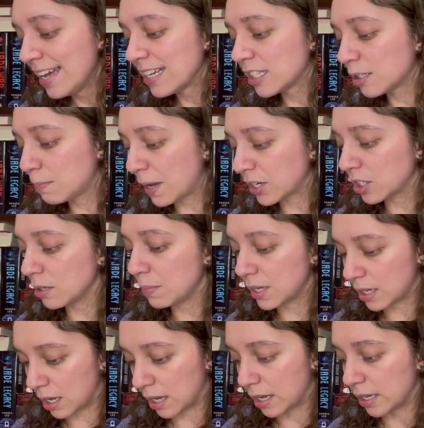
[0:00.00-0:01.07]
especially
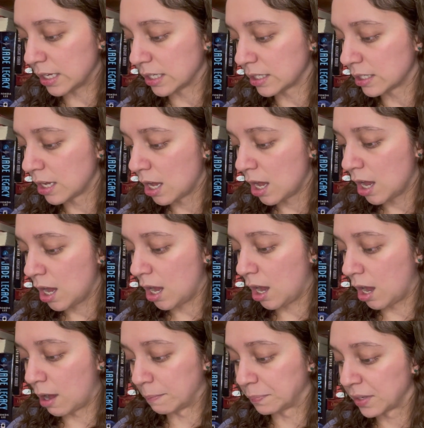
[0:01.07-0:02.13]
because
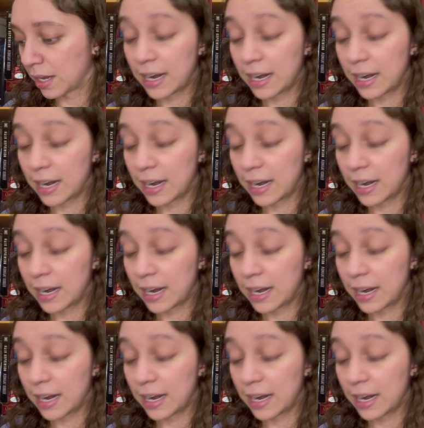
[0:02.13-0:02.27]
I